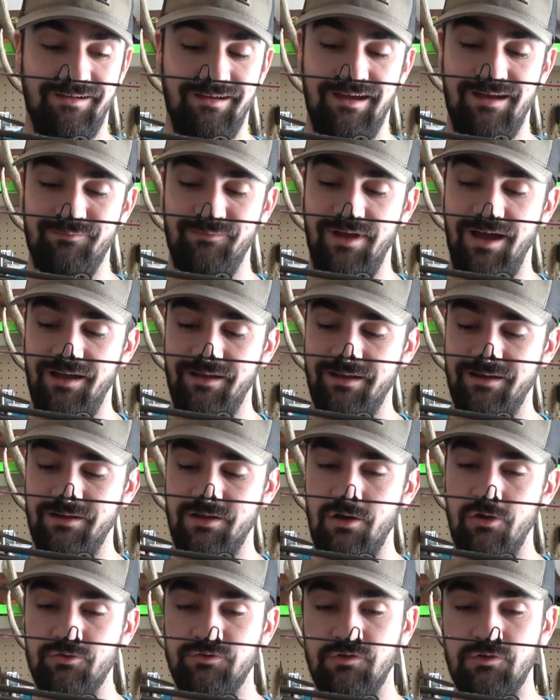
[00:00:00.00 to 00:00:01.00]
I'm not going to
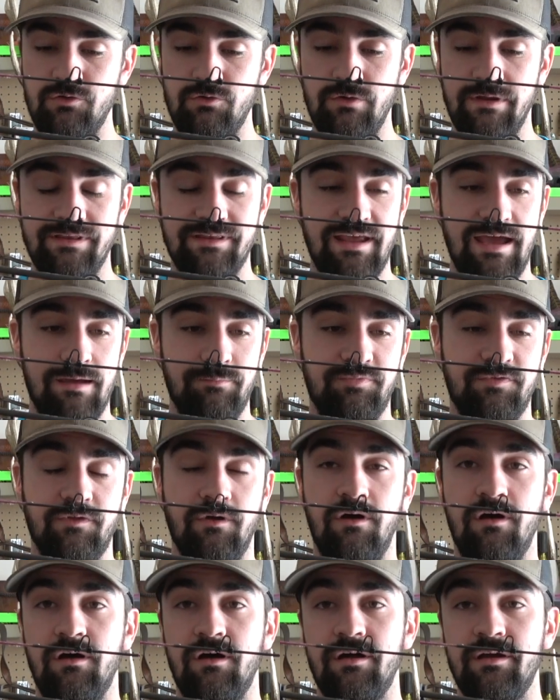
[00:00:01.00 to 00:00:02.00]
go too in depth
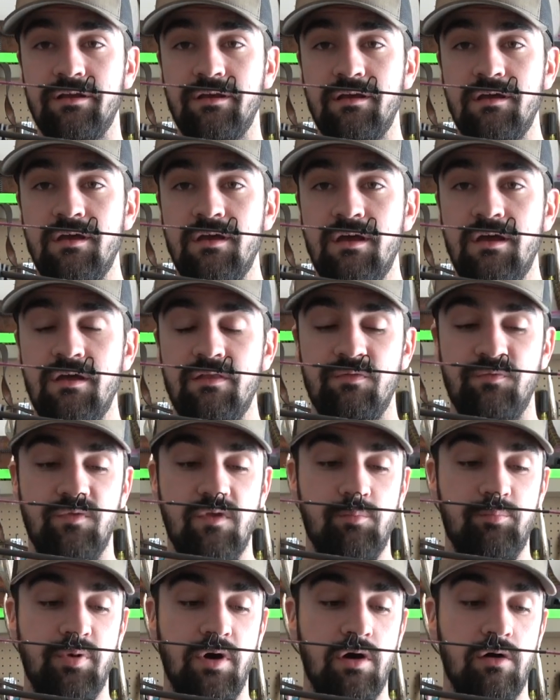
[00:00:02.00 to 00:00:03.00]
on
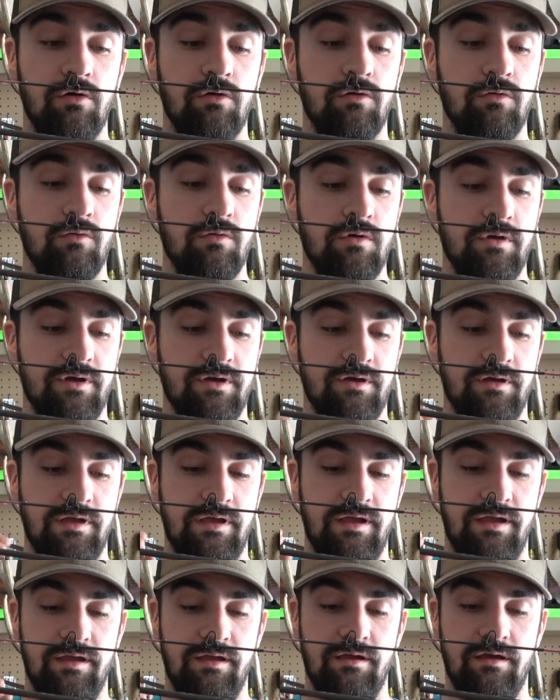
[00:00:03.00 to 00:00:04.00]
the bow
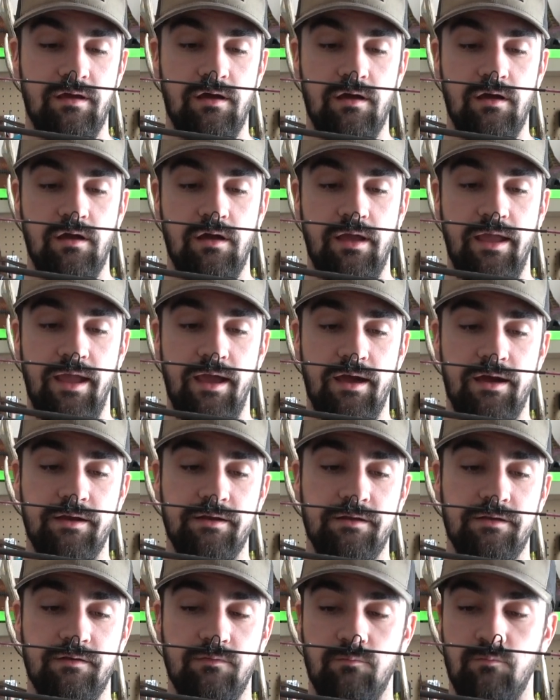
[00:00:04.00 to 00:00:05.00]

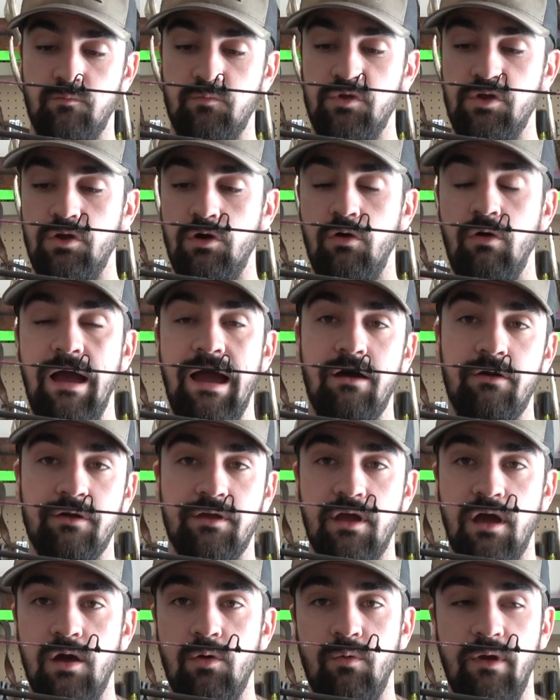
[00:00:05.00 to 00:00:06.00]
and how to
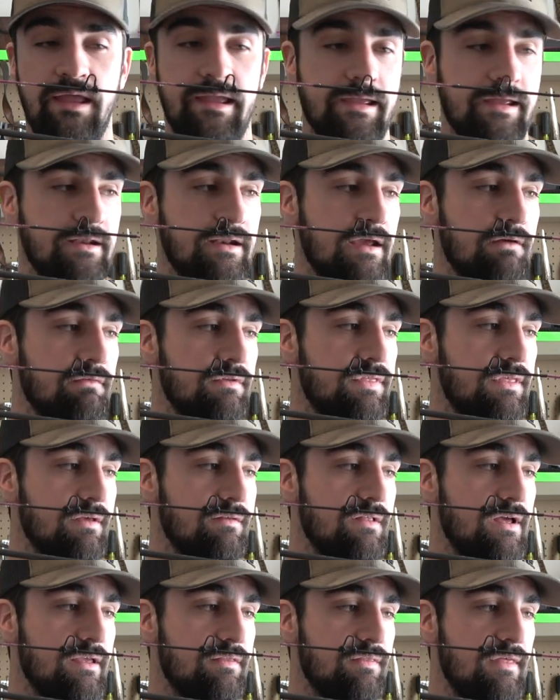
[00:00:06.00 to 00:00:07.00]
cut weight and everything
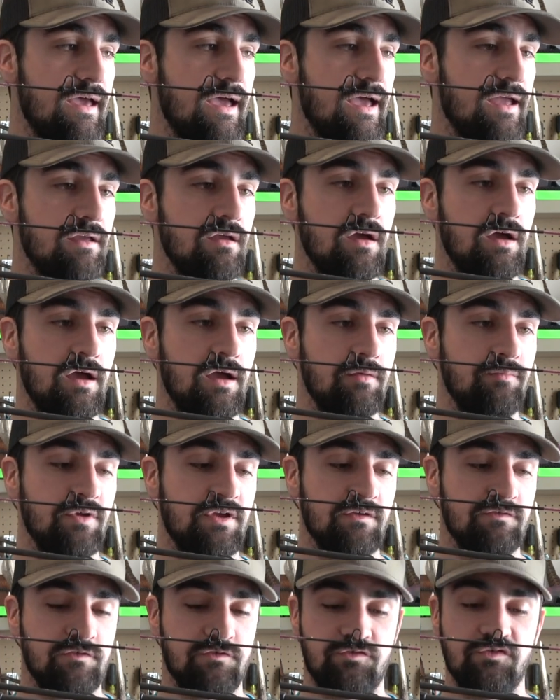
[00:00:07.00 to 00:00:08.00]
like that,
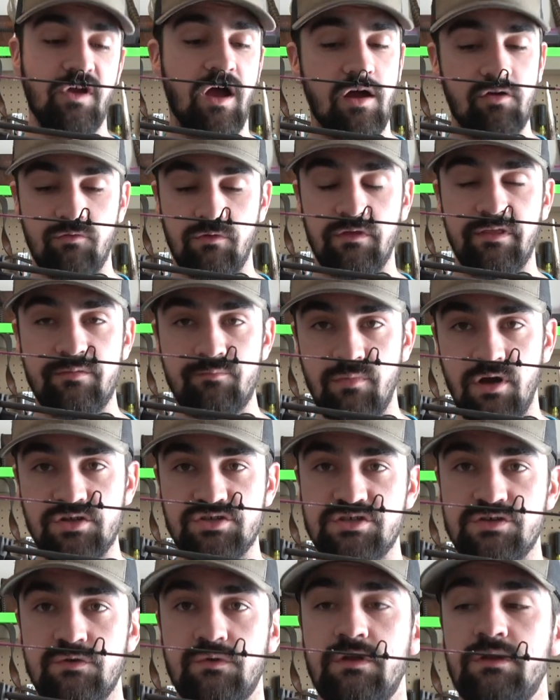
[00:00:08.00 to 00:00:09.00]
because there's not really
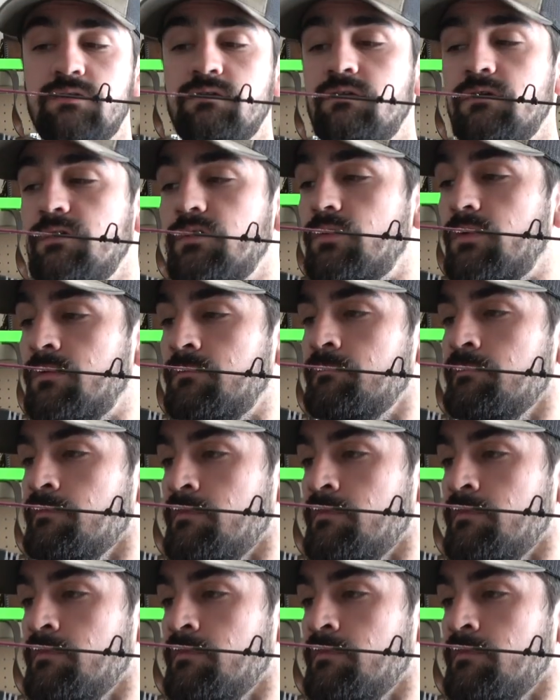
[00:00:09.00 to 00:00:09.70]
much you can do.